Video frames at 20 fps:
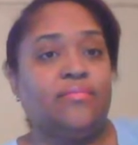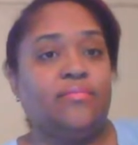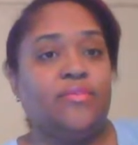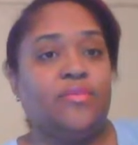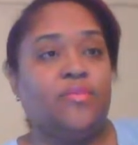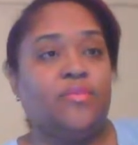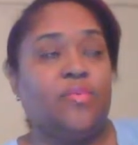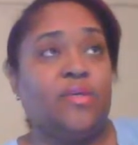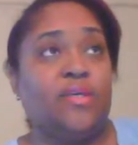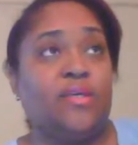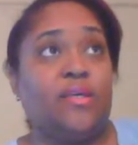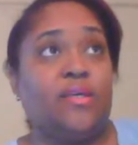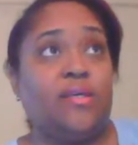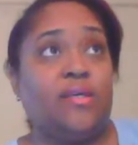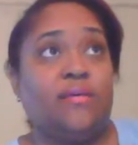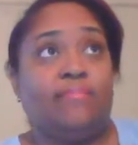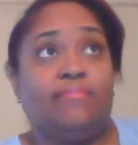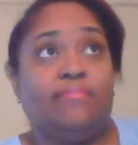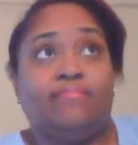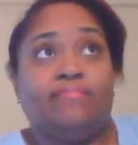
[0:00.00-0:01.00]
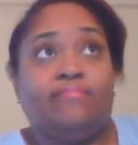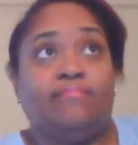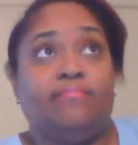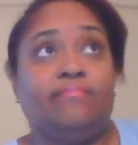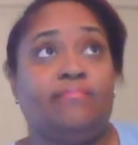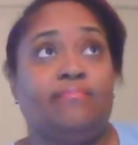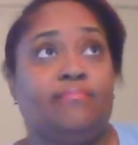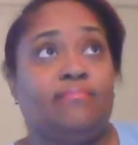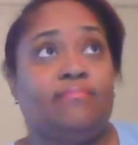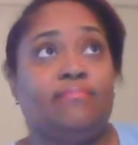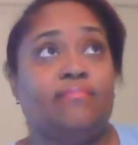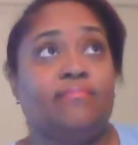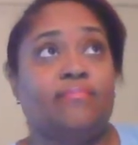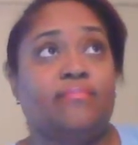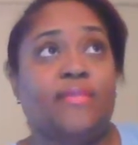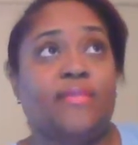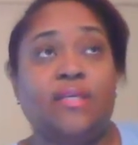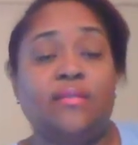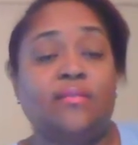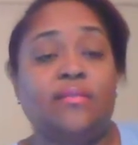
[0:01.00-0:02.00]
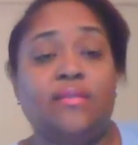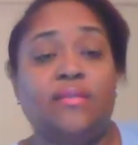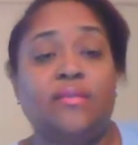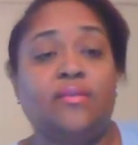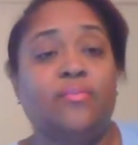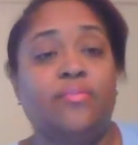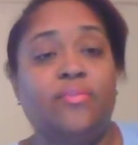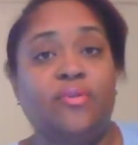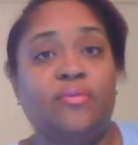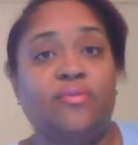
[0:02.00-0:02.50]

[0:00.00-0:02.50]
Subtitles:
to be considered